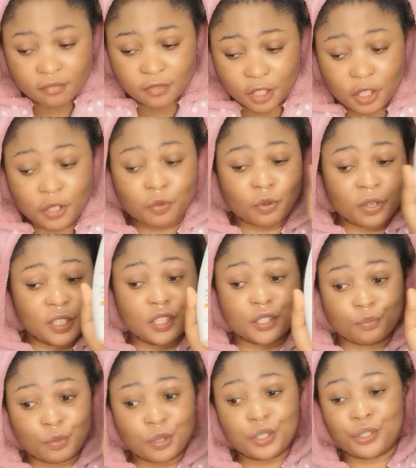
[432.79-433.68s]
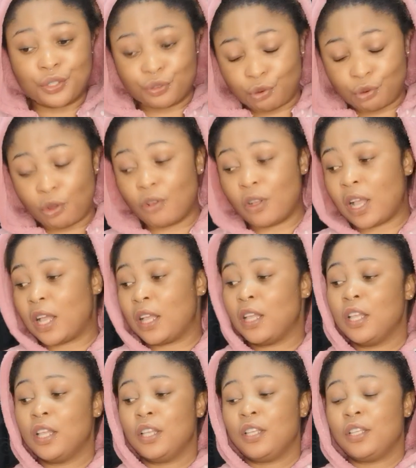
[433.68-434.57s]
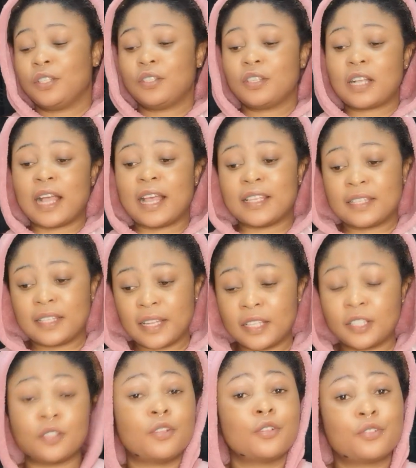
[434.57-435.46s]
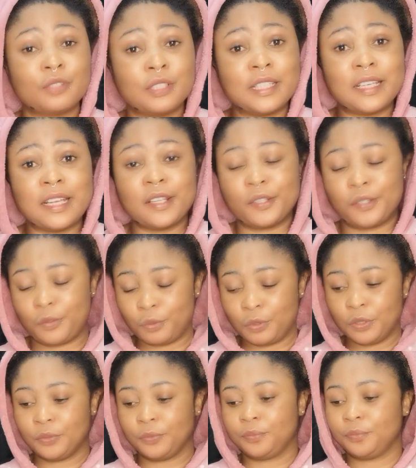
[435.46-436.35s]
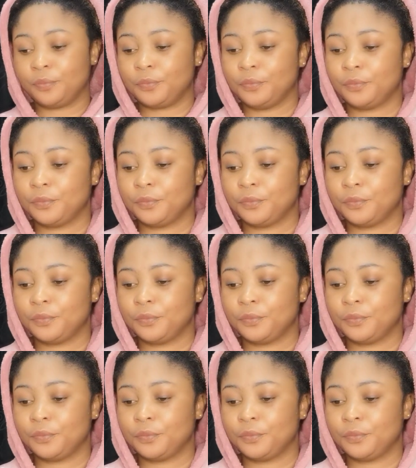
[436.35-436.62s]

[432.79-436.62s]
This one is more stronger. So guys, let's go to the next one.